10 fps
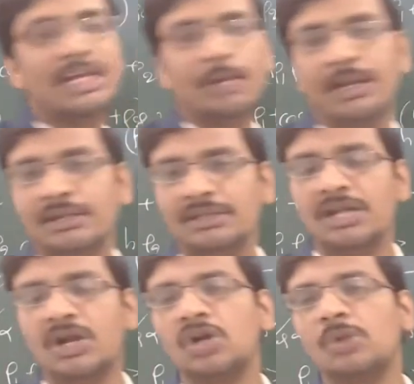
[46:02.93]
bit, then
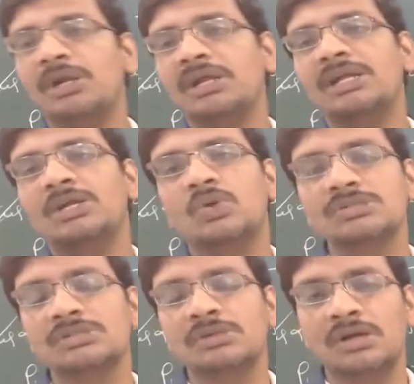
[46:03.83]
automatically it
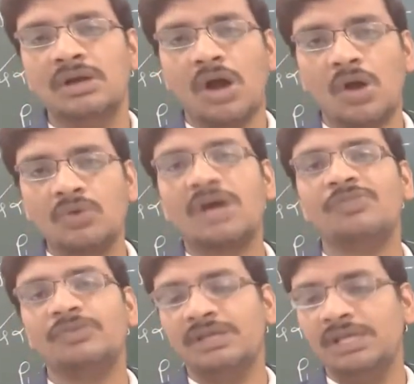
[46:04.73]
goes out
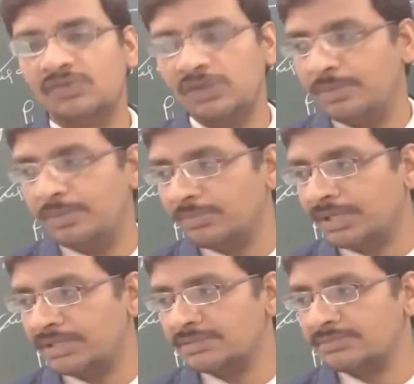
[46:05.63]
of equilibrium
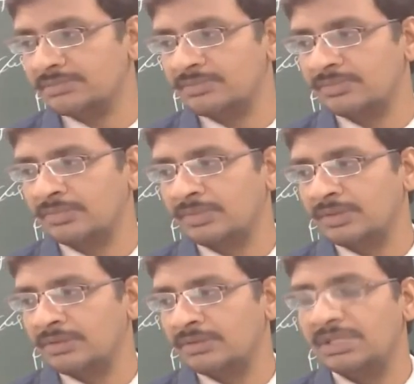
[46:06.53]
case.
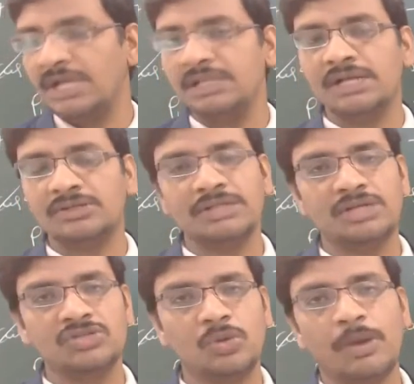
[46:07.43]
Then actually there is
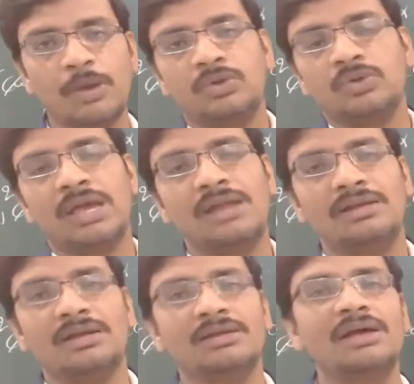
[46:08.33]
no point to
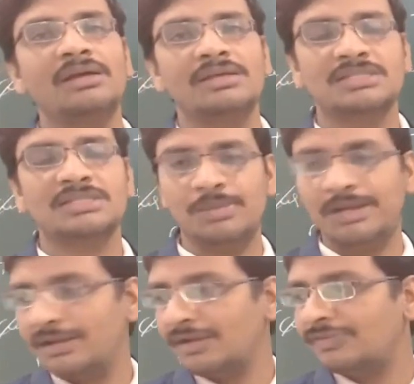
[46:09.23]
calculate the
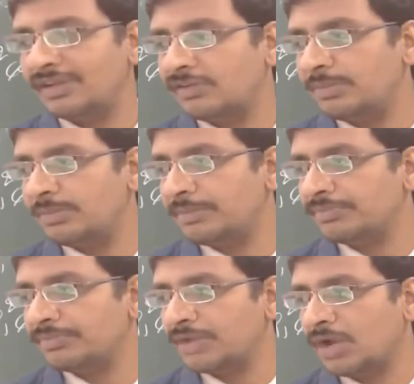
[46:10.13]
stability of equilibrium.
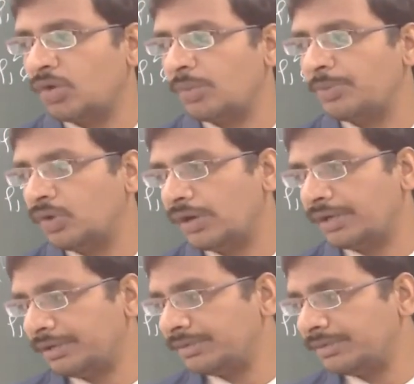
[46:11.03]
I hope you got it.